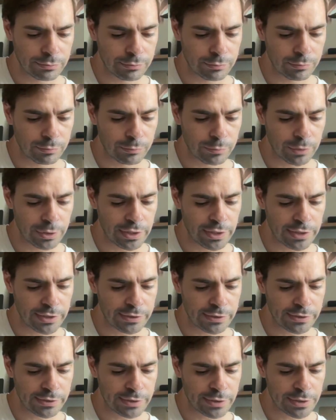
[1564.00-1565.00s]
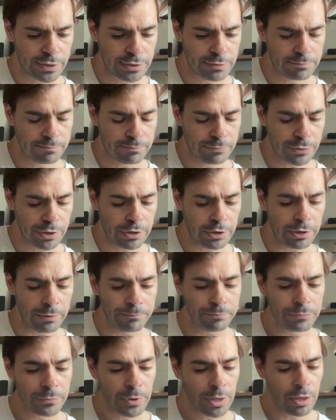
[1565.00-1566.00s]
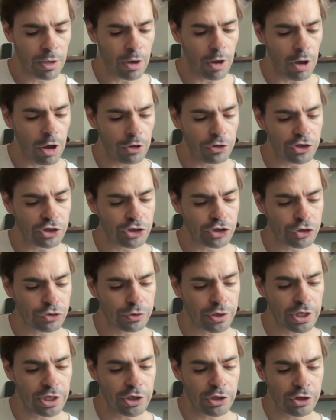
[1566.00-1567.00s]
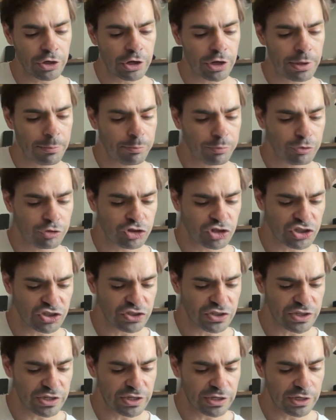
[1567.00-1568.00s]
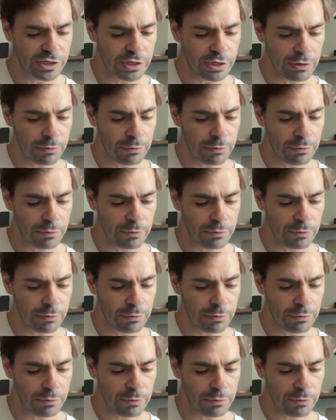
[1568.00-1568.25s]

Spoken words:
Where it is? There you go. On the screen you're gonna put just the